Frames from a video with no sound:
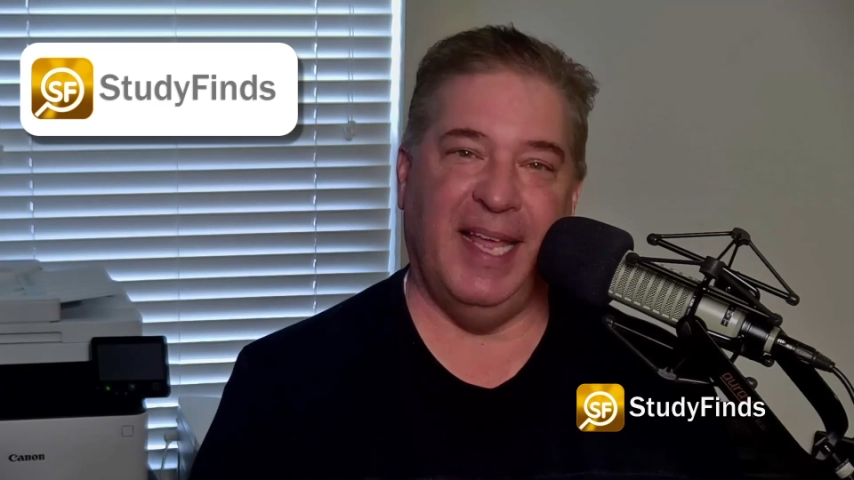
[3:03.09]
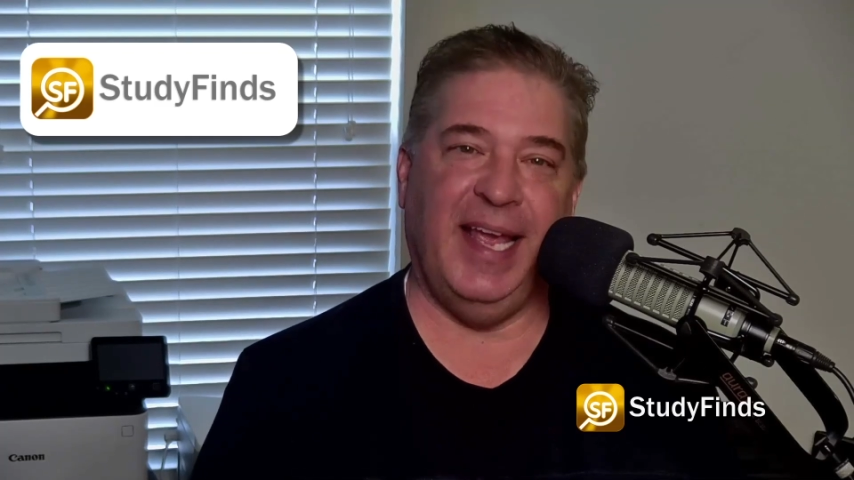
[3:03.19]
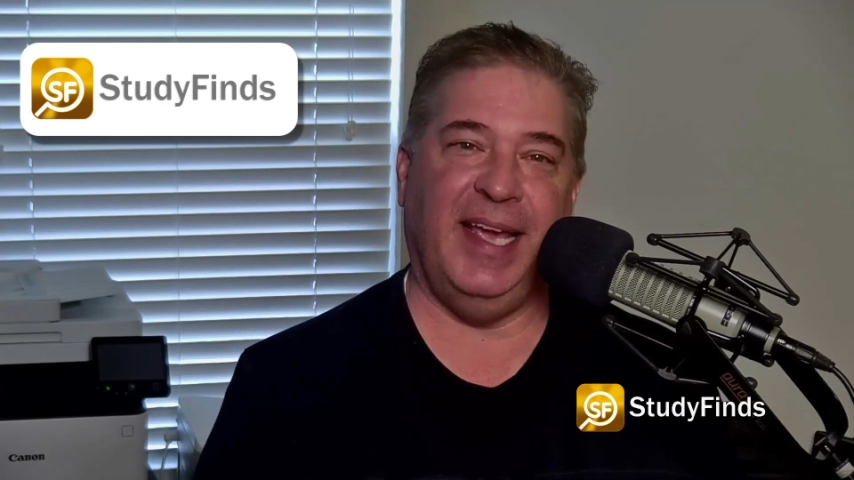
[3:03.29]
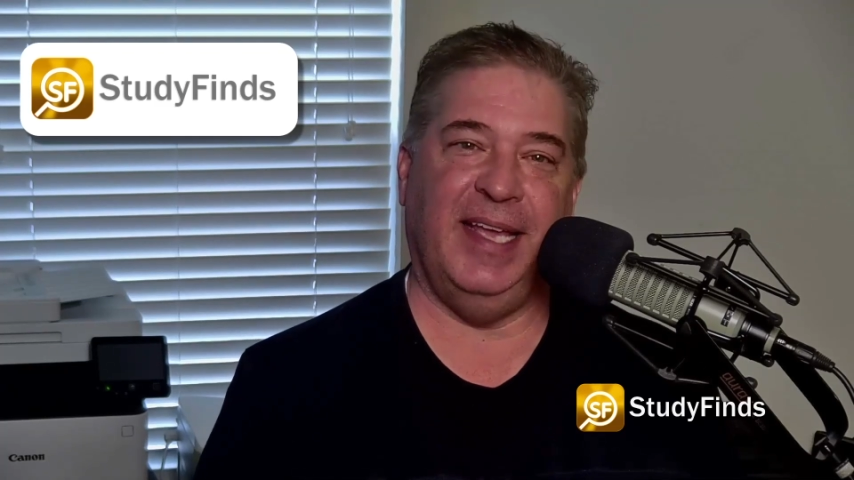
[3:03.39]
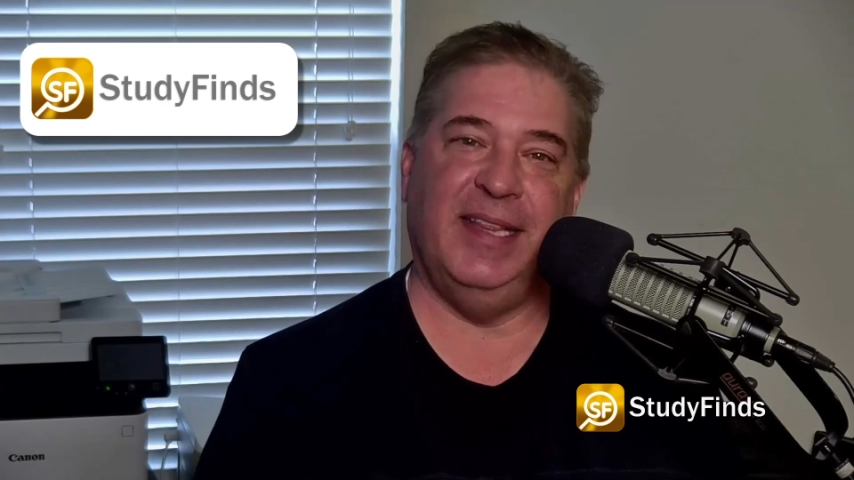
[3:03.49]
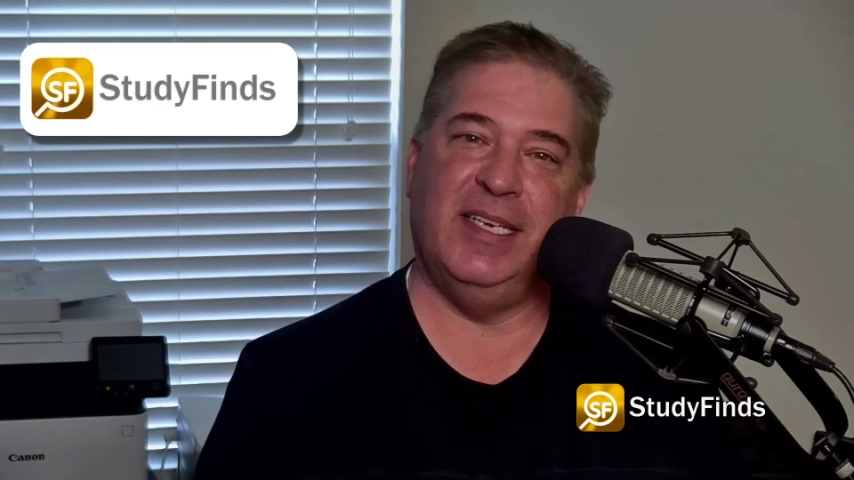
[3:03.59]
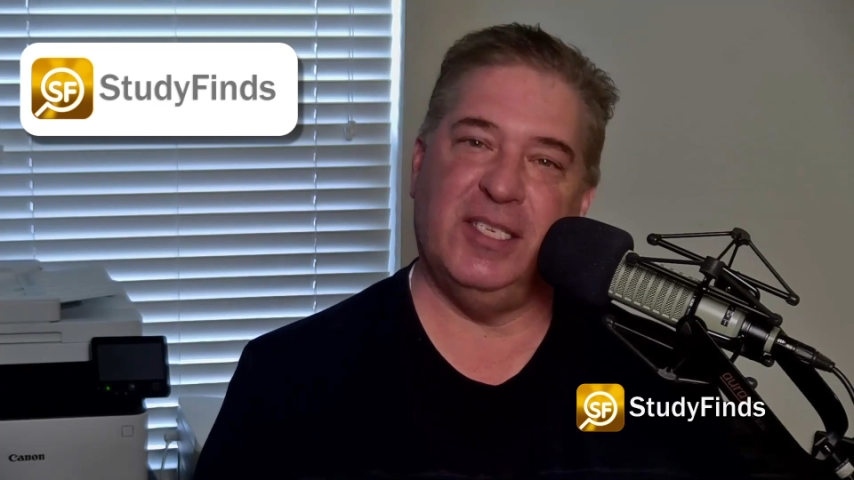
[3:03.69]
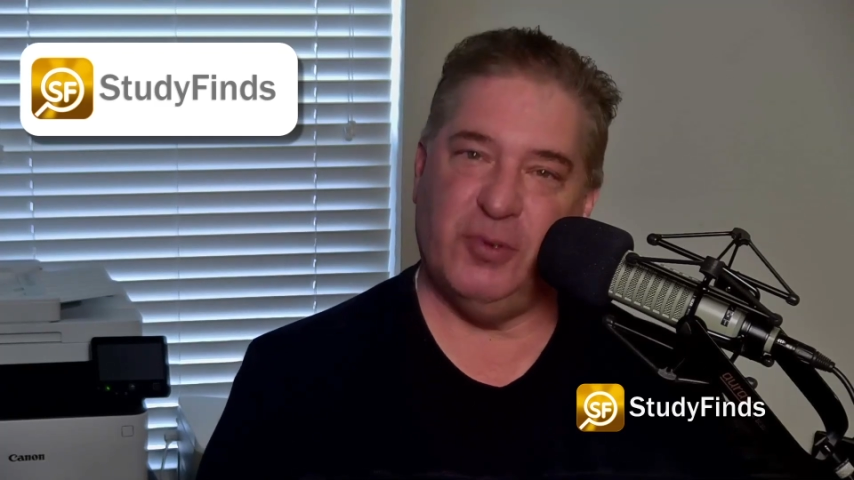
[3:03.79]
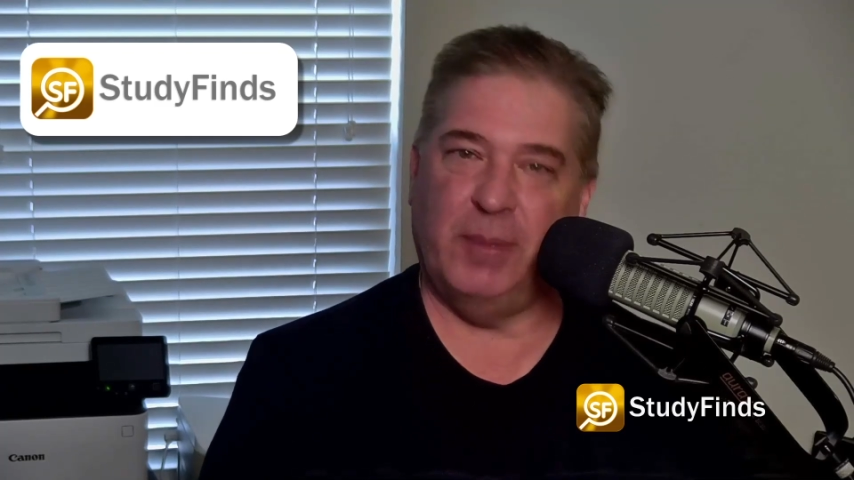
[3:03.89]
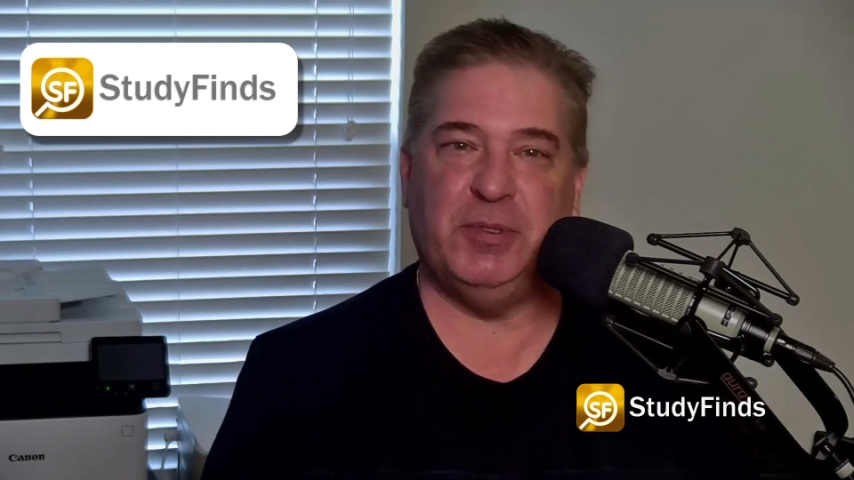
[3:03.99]
link in the
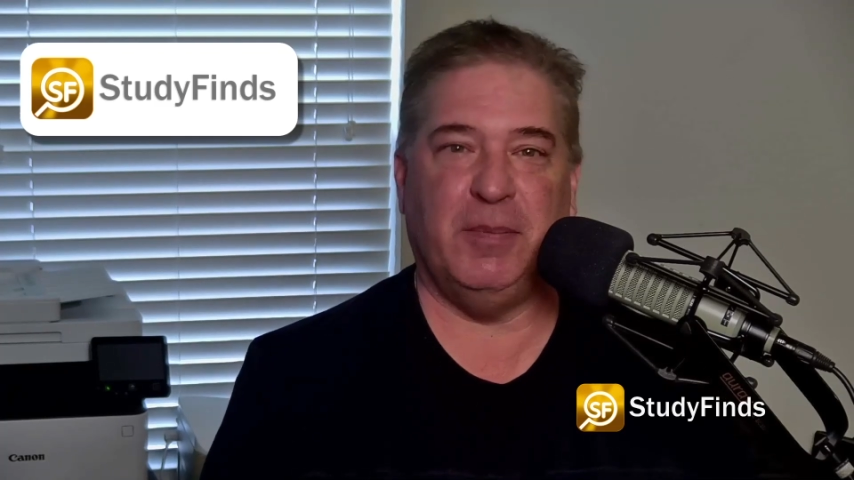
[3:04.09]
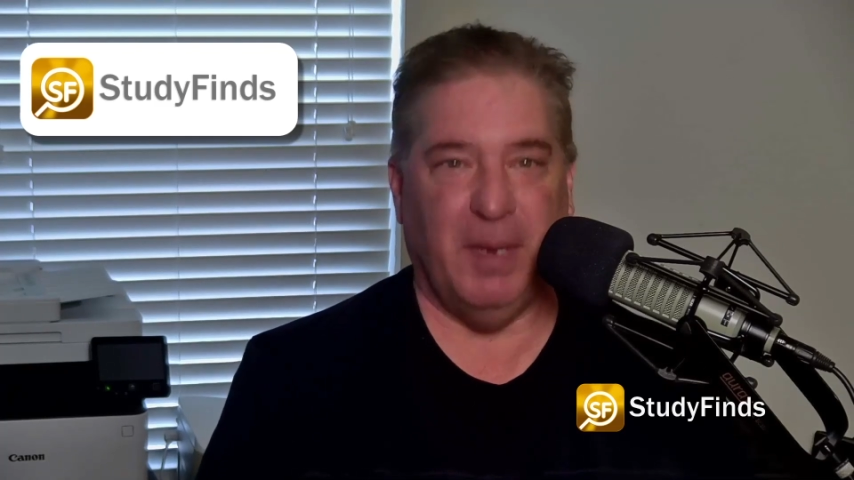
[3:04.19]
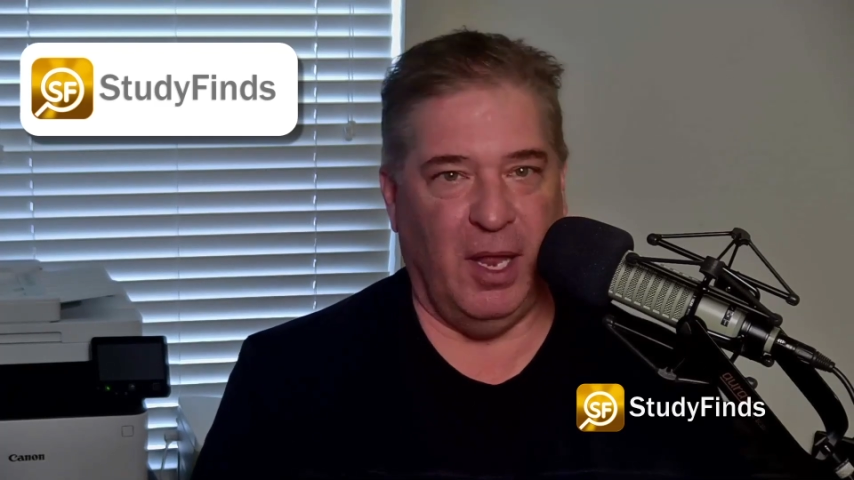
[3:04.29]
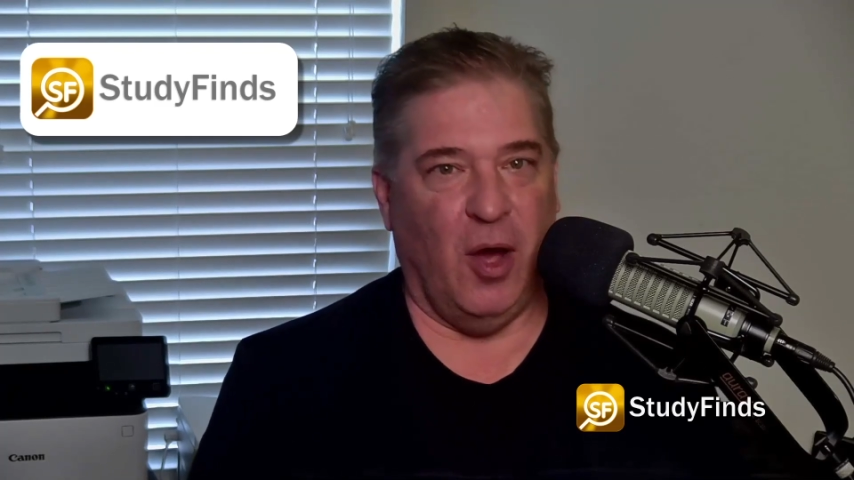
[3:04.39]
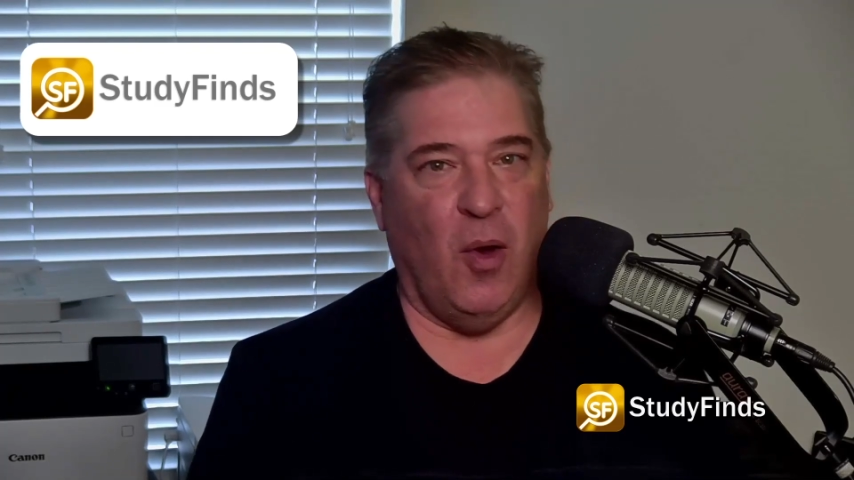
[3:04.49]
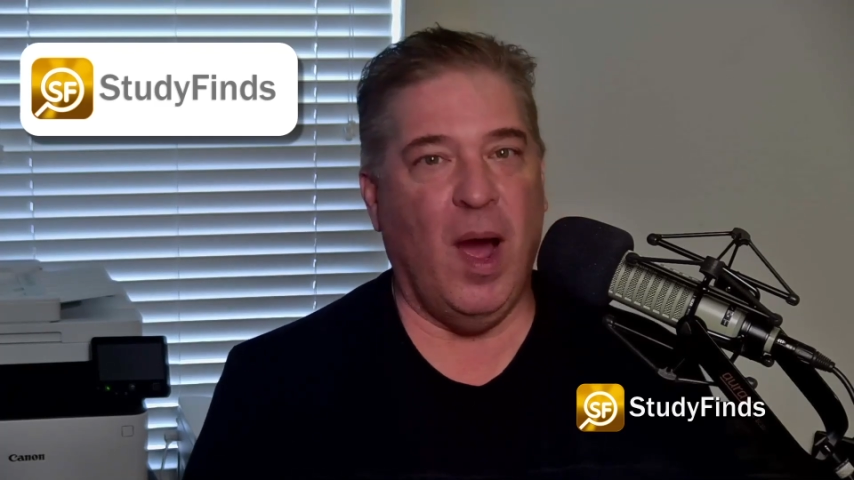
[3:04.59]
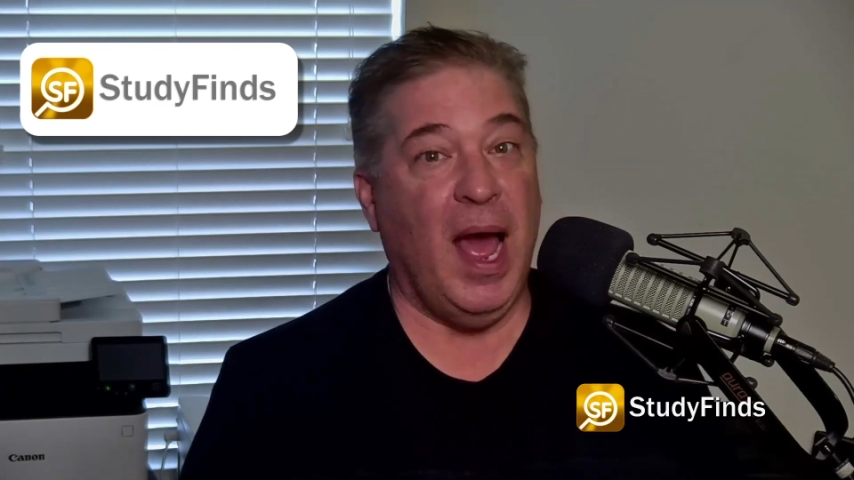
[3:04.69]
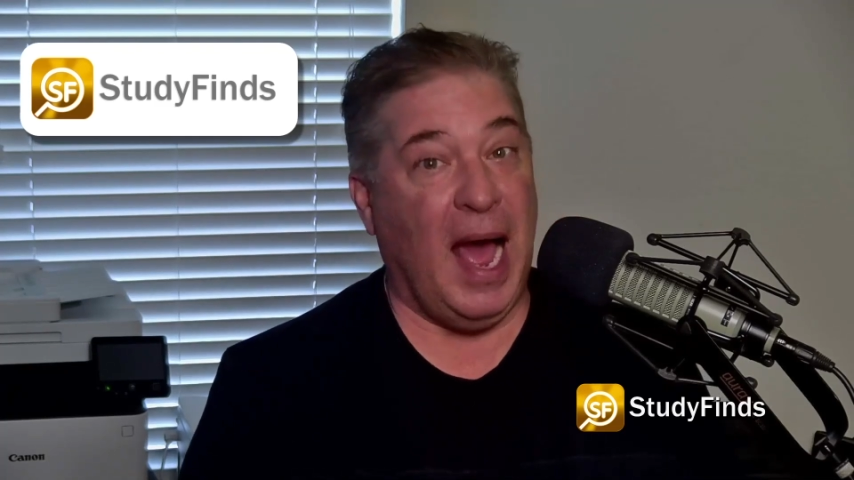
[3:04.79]
description below